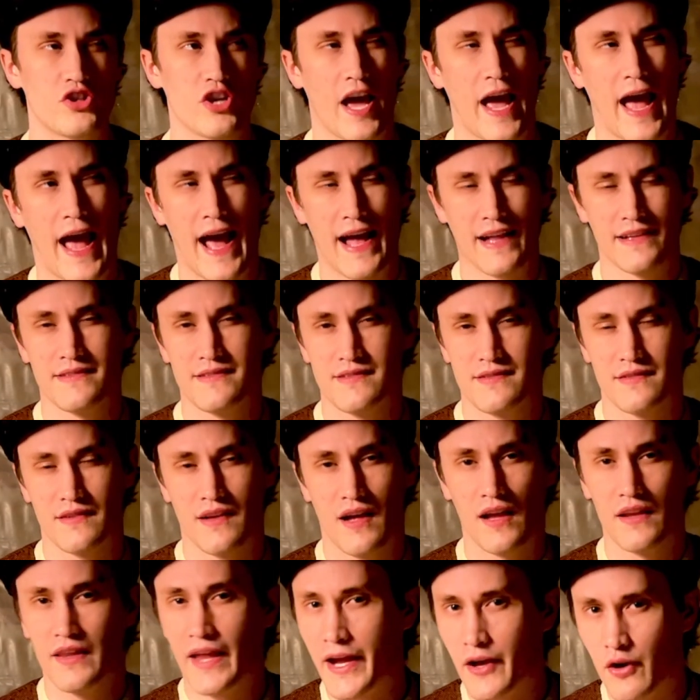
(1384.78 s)
adds
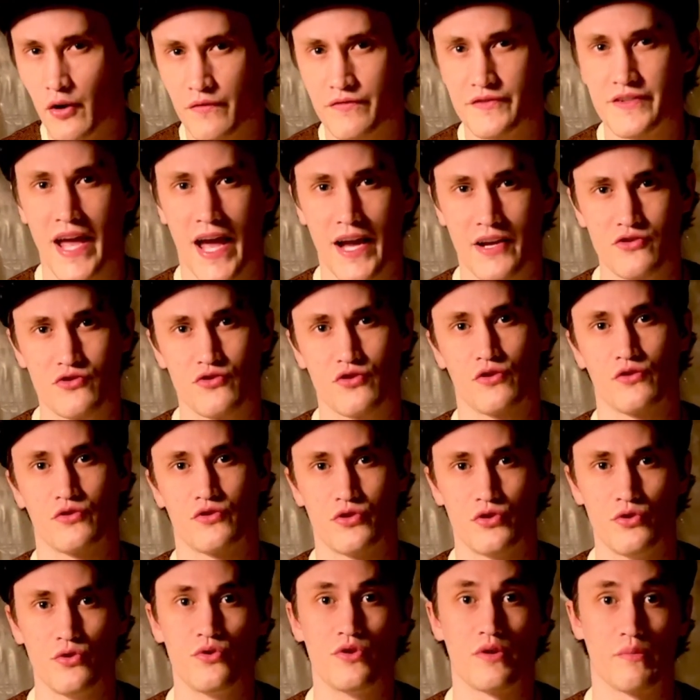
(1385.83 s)
a layer of texture
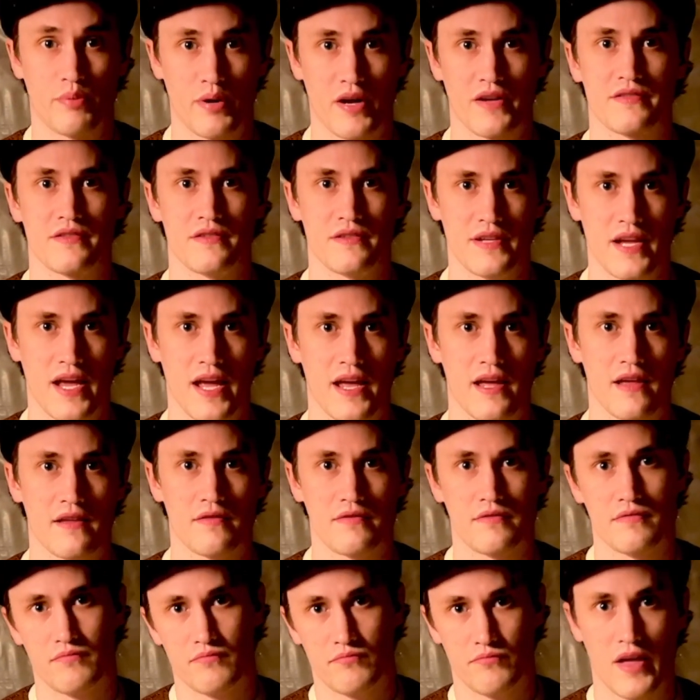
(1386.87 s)
to the present day
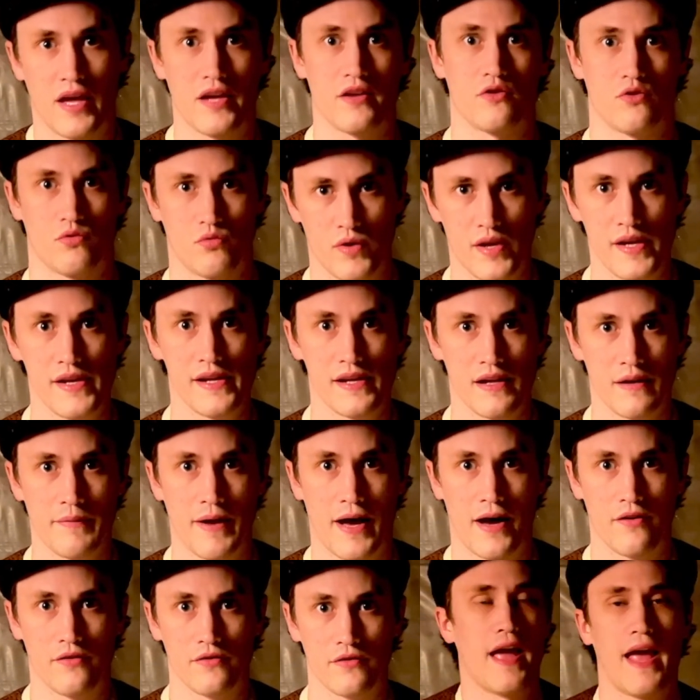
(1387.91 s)
that you're reading
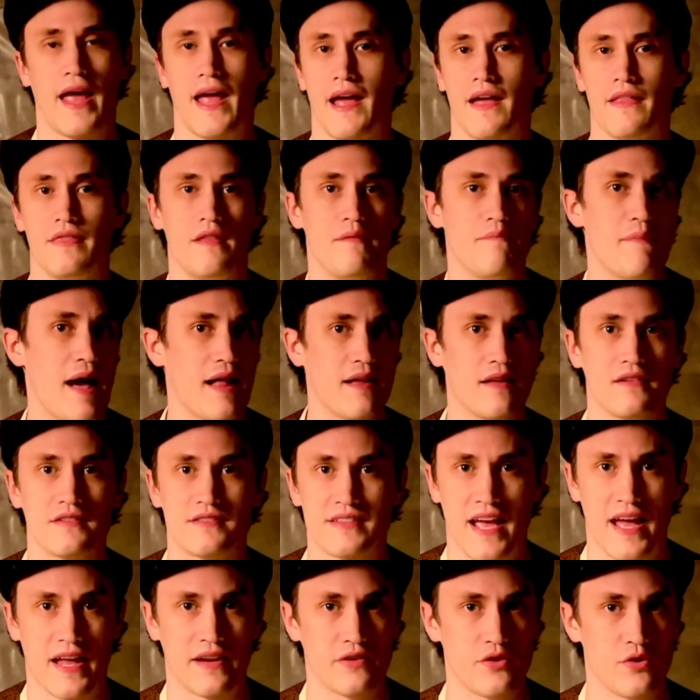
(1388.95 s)
about. And the
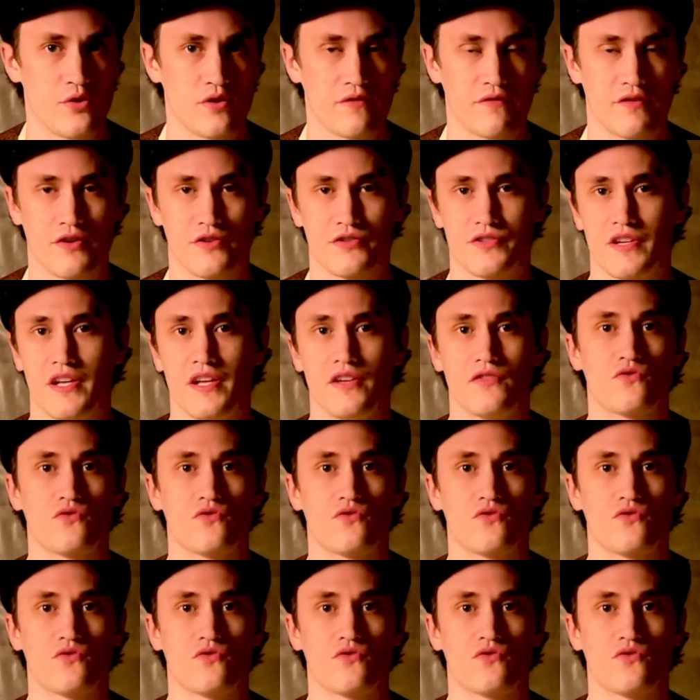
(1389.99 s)
Malazan universe is